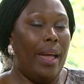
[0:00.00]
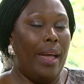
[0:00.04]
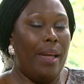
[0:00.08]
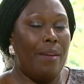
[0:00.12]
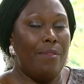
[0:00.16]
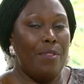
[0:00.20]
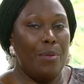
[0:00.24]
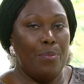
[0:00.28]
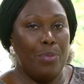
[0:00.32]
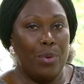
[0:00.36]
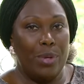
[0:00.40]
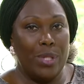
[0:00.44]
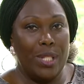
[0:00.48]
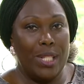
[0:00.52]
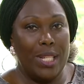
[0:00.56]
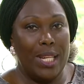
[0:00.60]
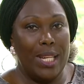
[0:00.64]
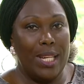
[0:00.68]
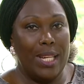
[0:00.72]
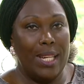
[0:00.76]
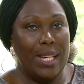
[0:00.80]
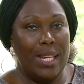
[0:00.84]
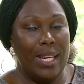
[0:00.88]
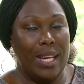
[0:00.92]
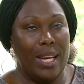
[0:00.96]

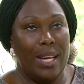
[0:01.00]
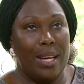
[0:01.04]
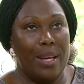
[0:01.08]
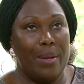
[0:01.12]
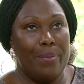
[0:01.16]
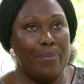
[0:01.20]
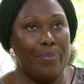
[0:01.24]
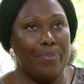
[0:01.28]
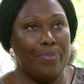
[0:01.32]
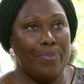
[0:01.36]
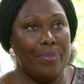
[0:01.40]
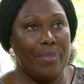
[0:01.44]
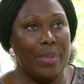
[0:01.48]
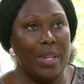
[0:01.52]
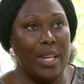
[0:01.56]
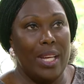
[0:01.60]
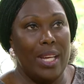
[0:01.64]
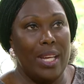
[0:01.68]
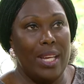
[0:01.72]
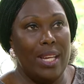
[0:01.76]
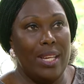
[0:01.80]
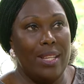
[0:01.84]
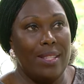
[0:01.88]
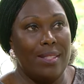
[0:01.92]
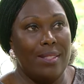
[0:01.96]
Everybody
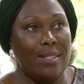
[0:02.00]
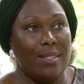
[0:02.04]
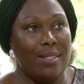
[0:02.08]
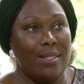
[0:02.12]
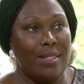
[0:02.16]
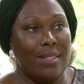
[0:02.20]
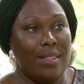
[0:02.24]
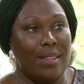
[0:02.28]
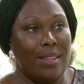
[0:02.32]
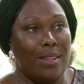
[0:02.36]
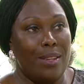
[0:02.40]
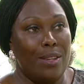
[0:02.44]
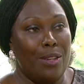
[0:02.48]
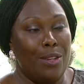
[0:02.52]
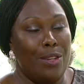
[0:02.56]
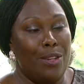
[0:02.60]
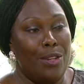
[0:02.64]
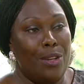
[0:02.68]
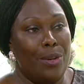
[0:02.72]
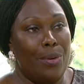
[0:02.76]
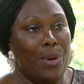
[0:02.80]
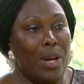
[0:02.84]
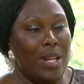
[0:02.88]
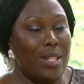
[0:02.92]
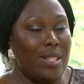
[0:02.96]
is,
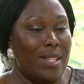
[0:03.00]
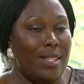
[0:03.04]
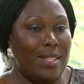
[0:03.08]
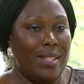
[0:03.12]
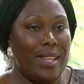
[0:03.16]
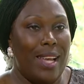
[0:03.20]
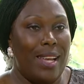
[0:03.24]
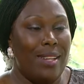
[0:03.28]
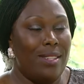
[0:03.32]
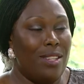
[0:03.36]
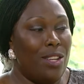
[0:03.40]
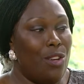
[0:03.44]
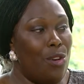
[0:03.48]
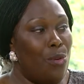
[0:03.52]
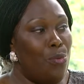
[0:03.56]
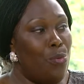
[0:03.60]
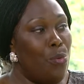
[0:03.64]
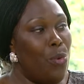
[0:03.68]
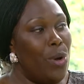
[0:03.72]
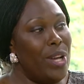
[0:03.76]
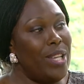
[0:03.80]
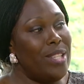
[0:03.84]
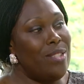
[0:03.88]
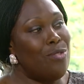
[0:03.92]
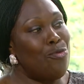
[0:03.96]
understanding of
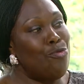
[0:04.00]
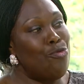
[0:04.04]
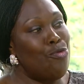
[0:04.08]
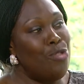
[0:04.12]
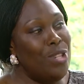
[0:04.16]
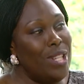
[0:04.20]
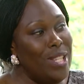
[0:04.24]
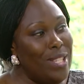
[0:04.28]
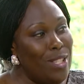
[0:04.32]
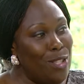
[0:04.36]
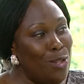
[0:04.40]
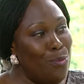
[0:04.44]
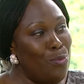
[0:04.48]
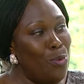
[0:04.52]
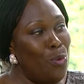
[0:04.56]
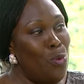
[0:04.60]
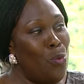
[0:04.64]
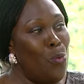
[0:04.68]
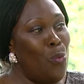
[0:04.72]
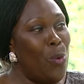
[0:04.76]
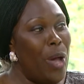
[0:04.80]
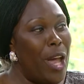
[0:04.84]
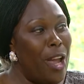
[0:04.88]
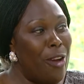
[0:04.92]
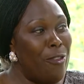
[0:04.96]
what is reasonable
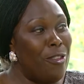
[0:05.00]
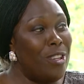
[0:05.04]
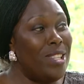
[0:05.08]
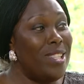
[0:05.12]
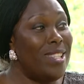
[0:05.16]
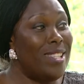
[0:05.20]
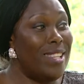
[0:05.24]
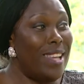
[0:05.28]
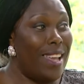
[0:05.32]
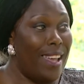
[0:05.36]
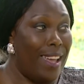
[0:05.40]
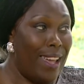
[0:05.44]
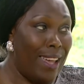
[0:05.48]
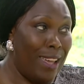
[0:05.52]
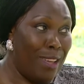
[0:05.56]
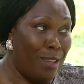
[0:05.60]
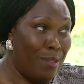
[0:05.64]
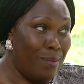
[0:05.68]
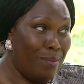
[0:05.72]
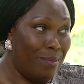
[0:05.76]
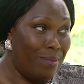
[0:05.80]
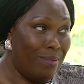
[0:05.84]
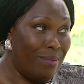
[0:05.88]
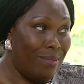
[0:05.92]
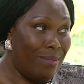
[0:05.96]
wear and tear.
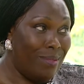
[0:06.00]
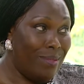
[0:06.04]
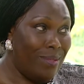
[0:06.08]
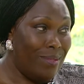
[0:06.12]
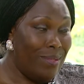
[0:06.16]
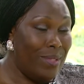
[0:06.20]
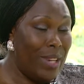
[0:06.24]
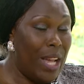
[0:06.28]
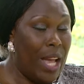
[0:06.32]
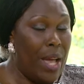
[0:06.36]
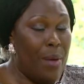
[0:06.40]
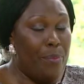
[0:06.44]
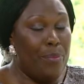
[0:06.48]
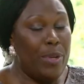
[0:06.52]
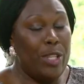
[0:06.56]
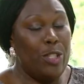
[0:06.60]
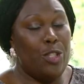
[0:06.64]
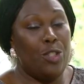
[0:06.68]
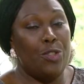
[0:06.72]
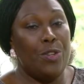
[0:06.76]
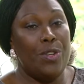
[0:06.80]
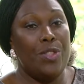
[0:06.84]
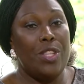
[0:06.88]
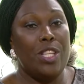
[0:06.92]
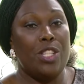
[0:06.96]
But
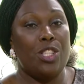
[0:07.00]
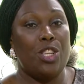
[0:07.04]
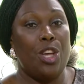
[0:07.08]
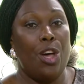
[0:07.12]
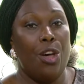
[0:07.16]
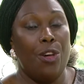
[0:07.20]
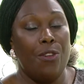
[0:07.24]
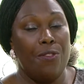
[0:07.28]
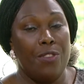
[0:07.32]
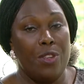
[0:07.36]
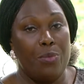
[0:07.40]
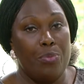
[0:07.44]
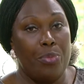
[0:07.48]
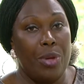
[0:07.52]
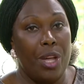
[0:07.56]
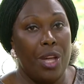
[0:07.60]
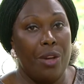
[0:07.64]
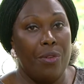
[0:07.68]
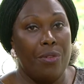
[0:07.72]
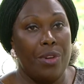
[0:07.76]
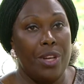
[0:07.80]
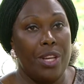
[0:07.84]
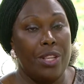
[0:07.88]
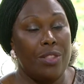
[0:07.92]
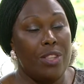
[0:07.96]
during this COVID
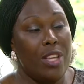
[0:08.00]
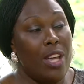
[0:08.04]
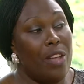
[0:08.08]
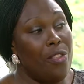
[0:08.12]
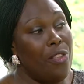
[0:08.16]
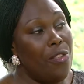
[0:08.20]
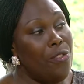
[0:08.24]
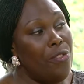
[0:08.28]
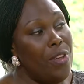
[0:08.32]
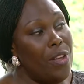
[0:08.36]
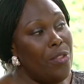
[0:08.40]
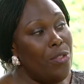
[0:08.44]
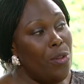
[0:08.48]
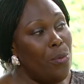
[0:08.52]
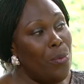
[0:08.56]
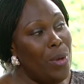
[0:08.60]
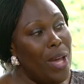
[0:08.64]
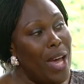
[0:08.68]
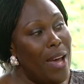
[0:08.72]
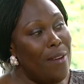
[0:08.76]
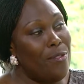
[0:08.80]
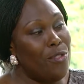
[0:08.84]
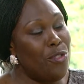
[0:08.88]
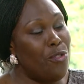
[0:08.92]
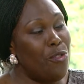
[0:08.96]
period, the other thing that we
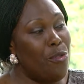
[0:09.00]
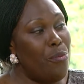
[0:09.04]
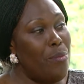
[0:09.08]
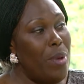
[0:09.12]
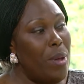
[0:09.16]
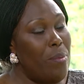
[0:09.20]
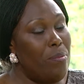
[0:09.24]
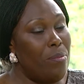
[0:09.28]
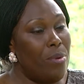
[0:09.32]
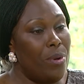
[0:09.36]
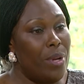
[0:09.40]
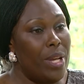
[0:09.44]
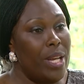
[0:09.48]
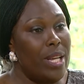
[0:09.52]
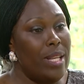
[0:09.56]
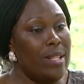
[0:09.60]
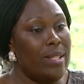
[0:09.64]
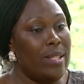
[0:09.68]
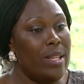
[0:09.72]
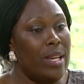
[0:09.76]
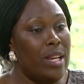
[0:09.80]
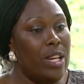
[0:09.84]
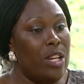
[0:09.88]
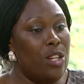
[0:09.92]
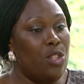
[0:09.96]
have to remember is
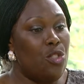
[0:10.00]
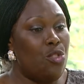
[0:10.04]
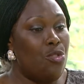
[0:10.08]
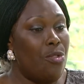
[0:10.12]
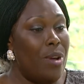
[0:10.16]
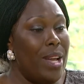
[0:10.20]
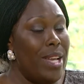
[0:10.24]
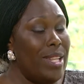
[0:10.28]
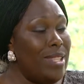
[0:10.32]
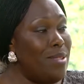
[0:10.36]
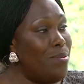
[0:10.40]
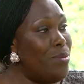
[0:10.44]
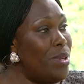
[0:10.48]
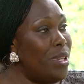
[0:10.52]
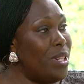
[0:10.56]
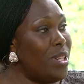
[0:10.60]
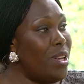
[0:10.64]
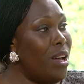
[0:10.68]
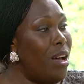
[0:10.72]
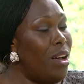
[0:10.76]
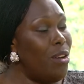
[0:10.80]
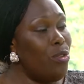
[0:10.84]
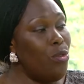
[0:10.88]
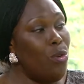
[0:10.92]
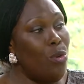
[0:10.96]
tradesmen
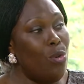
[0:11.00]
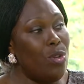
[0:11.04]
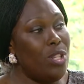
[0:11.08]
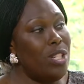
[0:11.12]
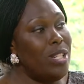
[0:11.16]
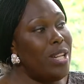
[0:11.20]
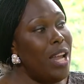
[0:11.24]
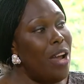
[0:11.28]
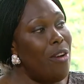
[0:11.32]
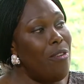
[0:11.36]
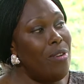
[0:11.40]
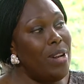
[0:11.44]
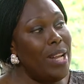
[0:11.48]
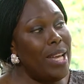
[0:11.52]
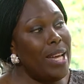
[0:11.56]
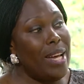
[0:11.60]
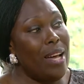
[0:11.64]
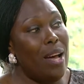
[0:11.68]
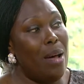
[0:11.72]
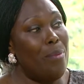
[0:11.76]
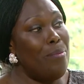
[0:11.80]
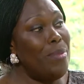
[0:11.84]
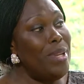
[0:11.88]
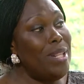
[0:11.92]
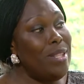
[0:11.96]
can't ordinarily
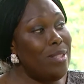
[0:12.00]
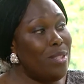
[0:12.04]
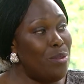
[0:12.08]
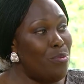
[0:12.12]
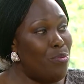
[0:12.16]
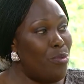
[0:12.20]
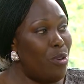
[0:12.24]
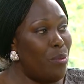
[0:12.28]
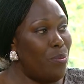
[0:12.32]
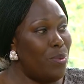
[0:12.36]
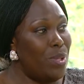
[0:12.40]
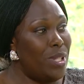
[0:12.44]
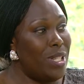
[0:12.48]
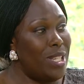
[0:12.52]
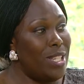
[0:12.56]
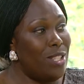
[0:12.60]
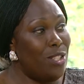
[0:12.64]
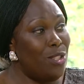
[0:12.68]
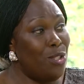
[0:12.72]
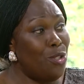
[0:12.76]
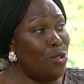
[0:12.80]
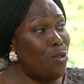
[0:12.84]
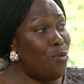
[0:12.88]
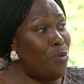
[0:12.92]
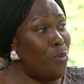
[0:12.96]
come into property to
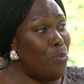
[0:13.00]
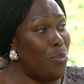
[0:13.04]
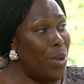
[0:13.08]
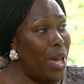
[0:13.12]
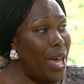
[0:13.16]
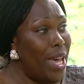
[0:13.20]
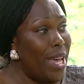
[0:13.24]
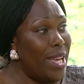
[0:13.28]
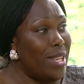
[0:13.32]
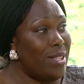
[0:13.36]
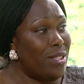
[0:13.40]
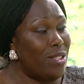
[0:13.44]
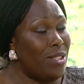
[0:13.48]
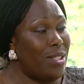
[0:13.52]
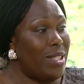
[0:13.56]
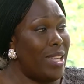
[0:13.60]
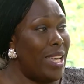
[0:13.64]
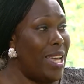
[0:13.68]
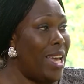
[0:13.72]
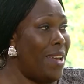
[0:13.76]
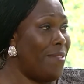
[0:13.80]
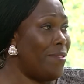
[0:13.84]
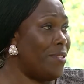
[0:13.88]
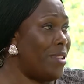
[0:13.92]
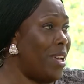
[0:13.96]
do repairs because they
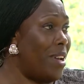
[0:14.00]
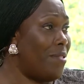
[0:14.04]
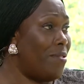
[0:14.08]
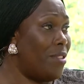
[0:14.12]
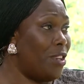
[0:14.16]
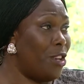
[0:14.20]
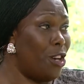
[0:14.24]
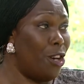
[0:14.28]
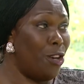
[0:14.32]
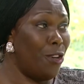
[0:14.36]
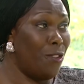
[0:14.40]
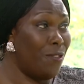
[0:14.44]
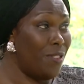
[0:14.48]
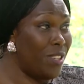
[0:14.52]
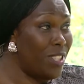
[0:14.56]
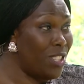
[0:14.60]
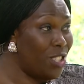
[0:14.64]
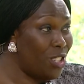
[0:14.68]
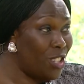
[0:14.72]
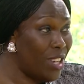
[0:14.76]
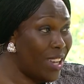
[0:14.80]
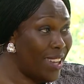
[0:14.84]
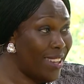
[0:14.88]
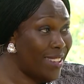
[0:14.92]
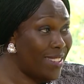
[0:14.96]
have to have the COVID
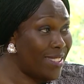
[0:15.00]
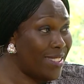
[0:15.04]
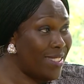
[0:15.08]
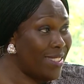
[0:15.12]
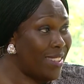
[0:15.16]
checks.